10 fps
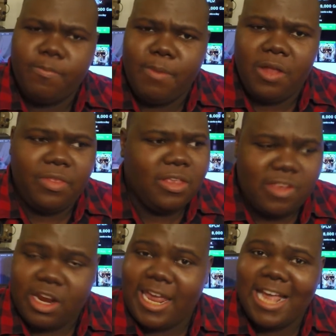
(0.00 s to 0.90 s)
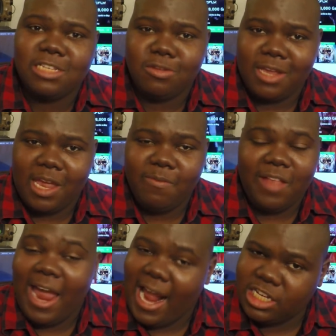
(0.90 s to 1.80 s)
month, instead of canceling Gamefly,
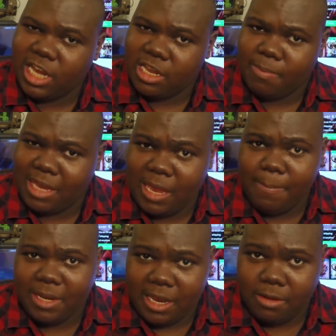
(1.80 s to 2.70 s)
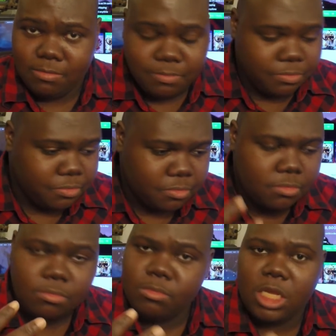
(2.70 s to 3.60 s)
I actually ended up keeping it.
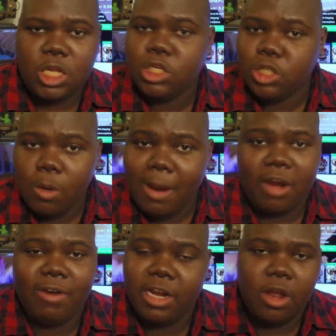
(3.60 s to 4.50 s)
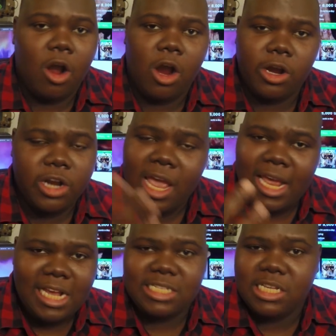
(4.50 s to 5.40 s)
So my credit card
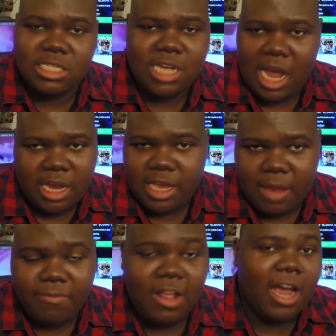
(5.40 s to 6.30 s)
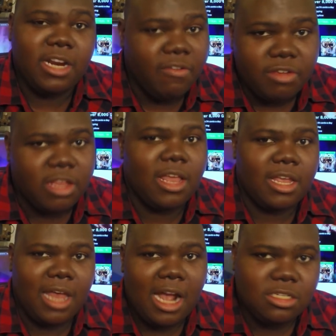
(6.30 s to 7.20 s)
is inside Gamefly and everything like
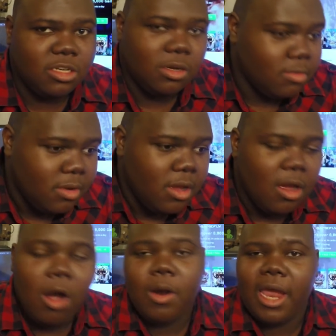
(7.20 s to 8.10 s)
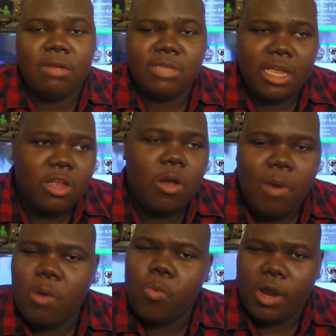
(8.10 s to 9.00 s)
that. So okay, I'm like, you know
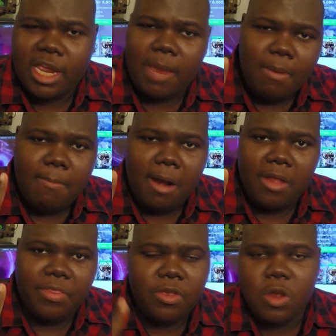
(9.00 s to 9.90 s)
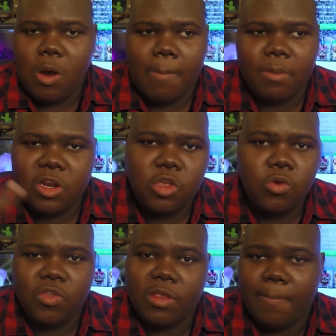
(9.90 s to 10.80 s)
what, 1 game a month, you know, I'm going to
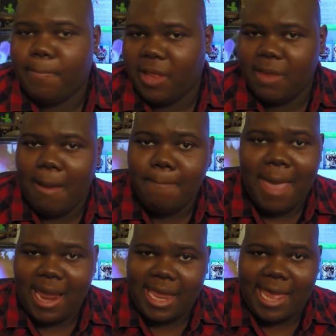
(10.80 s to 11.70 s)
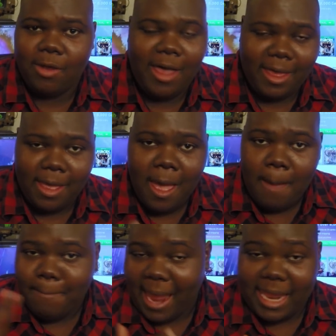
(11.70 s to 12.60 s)
use it to play my back catalog
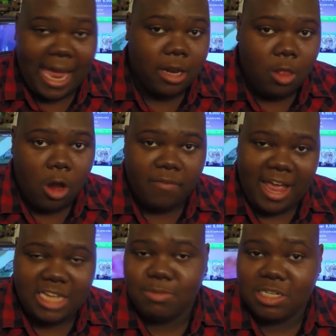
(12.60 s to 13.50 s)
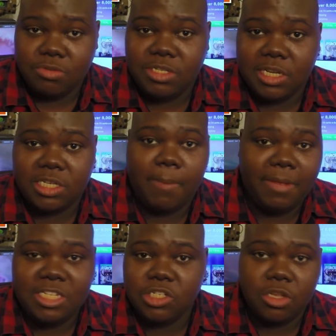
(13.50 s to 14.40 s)
of Xbox 360 and
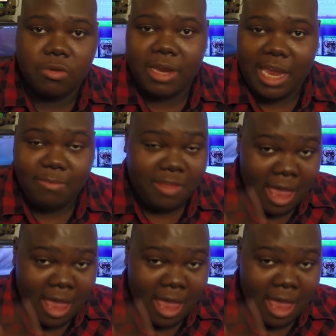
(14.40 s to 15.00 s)
PlayStation 3 games